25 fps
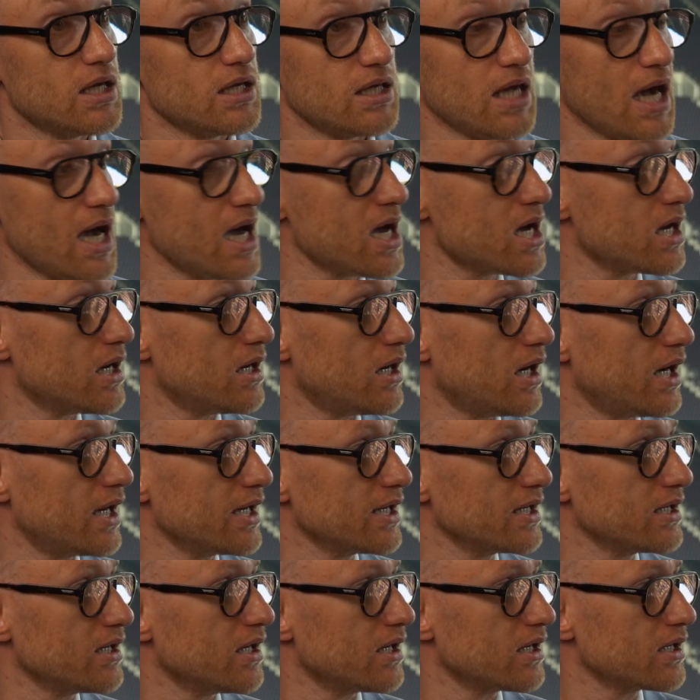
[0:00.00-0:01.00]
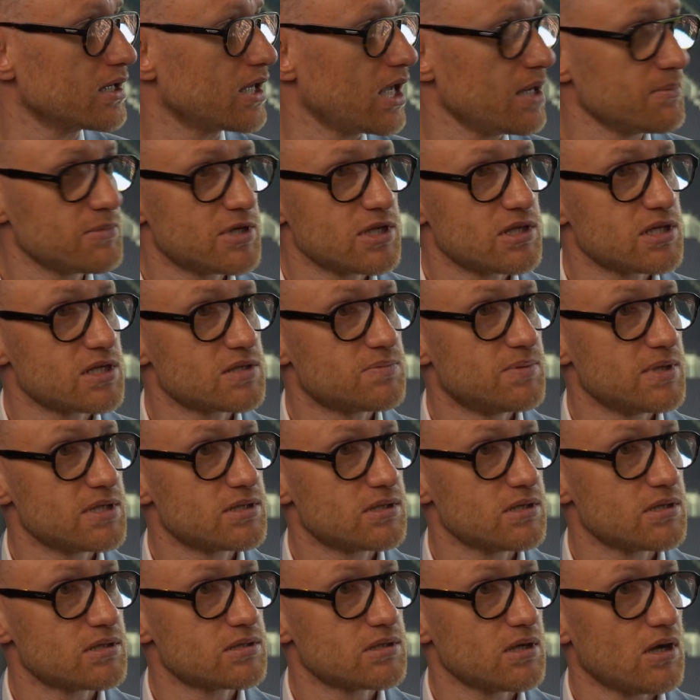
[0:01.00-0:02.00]
Yeah, I came to this
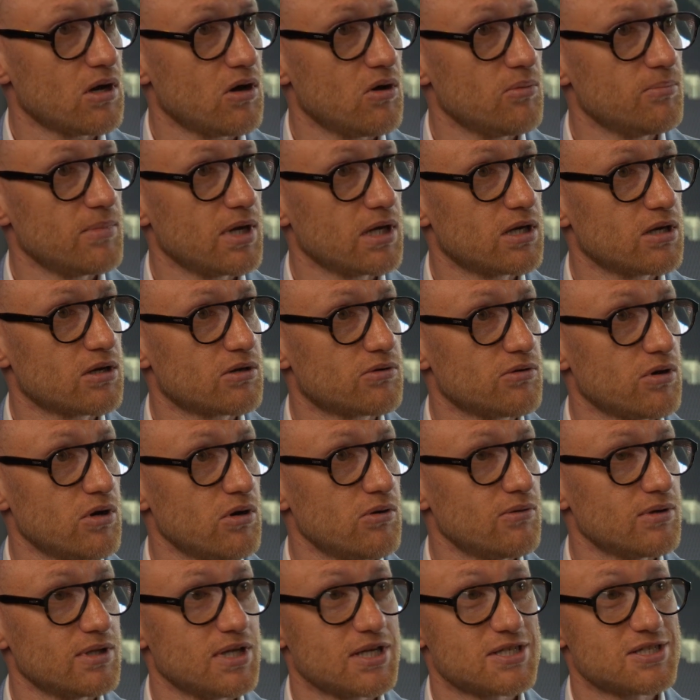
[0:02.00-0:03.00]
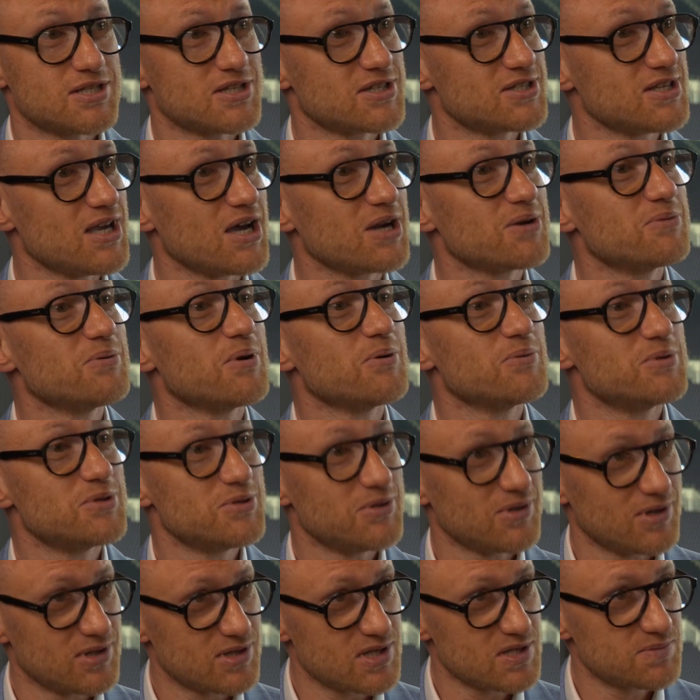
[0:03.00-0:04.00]
business to help make it grow, and that's exactly what we're
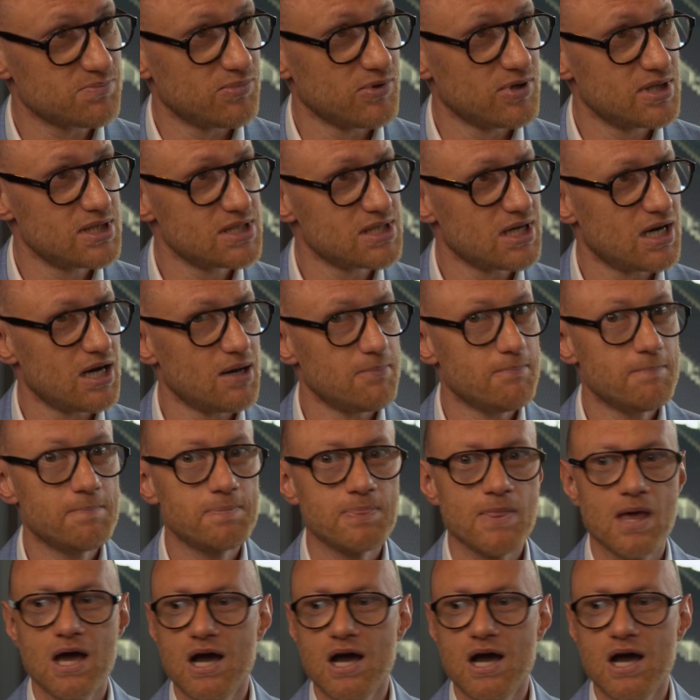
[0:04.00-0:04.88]
doing at this point in time.